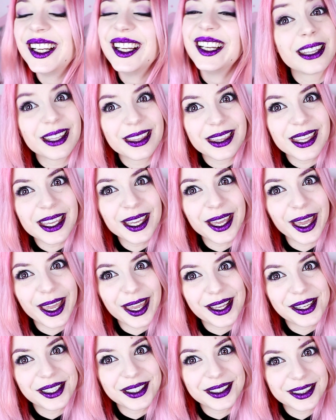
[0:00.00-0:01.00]
The thing
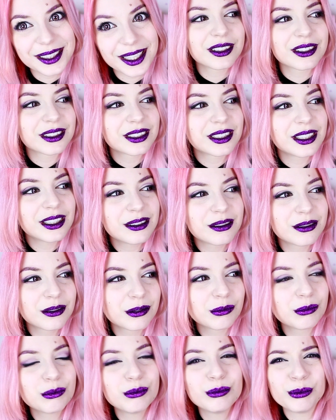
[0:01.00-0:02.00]
is,
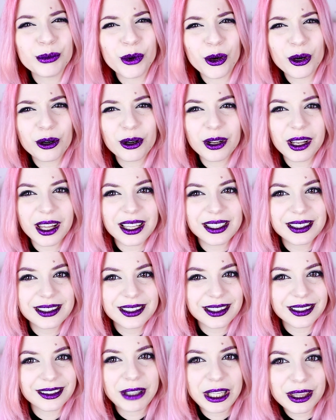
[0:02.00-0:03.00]
she's more or
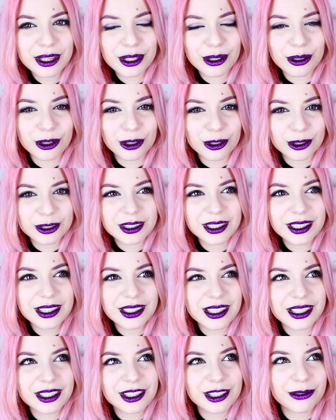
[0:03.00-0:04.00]
less in the
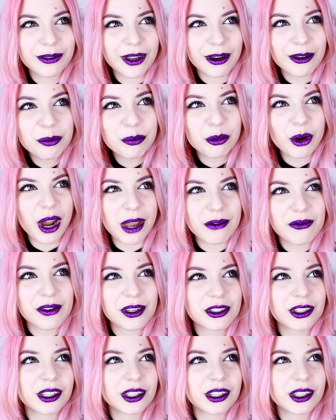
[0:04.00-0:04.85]
closet and she's very private.